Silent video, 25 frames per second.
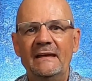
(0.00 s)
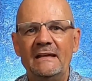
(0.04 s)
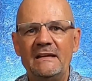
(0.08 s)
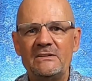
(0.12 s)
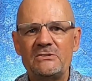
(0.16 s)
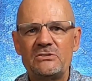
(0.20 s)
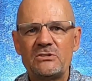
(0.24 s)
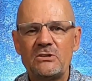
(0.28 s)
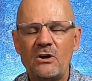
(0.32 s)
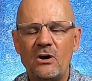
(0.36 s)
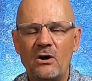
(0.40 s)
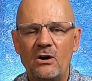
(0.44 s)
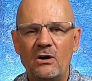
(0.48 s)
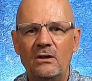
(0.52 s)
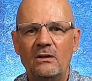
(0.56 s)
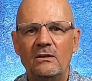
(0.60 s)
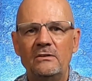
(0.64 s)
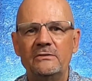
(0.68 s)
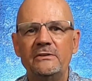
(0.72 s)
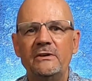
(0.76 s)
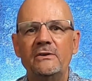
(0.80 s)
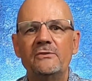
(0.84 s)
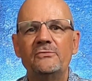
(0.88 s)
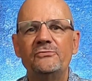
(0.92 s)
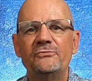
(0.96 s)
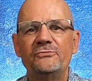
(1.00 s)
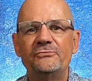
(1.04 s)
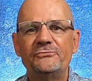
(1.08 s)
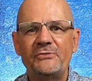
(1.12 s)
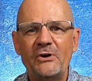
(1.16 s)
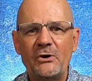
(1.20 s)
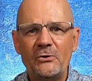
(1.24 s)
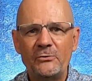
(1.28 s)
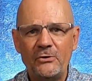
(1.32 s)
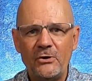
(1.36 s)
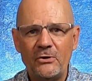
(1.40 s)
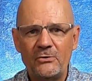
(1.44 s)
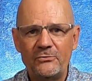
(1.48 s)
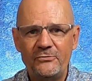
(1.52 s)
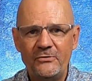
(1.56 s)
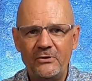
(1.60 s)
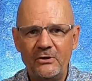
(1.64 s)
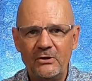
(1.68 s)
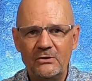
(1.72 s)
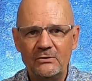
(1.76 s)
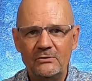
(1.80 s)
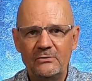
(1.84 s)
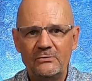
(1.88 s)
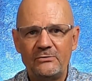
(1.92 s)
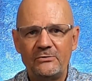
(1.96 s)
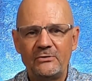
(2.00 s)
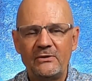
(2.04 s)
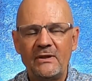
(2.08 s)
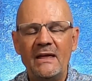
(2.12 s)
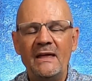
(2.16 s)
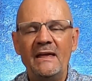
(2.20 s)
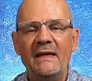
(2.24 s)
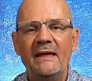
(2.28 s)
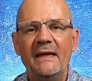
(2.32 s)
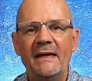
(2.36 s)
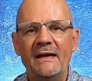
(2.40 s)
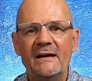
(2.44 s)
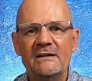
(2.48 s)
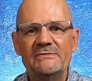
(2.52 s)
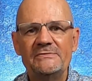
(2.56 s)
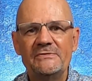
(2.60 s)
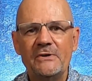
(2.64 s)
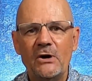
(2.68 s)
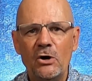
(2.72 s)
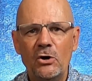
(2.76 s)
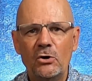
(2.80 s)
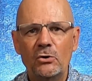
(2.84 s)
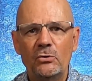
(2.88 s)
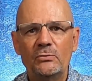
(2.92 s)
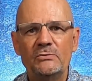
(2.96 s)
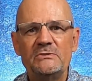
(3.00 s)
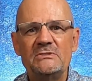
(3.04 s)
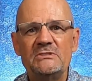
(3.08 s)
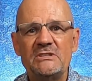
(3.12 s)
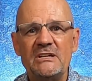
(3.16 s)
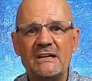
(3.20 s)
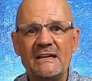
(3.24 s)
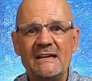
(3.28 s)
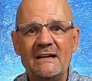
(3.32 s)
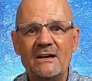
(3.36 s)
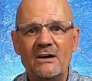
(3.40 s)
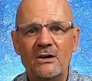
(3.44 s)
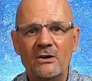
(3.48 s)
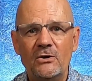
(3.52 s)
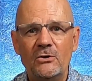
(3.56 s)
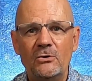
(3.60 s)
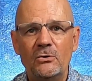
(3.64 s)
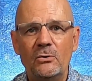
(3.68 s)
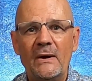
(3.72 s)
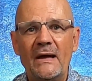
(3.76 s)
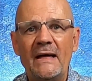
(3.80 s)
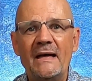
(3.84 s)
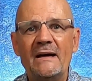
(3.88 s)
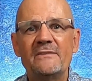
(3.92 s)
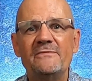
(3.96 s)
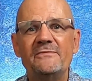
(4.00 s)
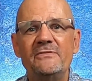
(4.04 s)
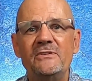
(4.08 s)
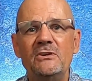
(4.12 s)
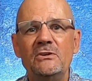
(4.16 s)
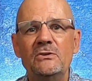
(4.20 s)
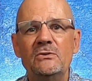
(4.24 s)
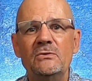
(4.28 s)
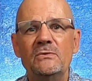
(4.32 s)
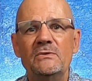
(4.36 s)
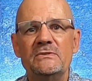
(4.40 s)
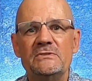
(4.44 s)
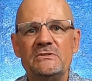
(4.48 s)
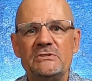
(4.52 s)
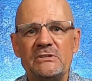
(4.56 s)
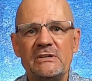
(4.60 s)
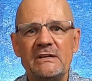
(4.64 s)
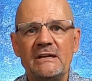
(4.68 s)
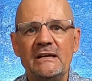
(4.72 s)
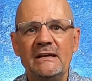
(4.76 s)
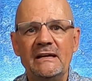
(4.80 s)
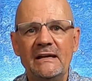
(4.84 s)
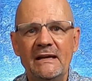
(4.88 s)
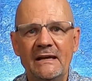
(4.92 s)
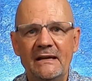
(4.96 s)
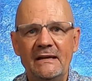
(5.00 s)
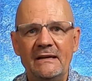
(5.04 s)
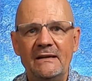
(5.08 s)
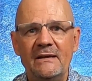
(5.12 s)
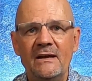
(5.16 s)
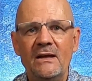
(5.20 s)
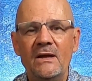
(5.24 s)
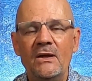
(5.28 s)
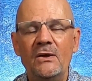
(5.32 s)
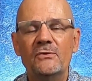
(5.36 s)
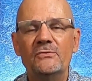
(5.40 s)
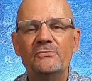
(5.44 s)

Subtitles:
It is called Photofuse, Photofuse.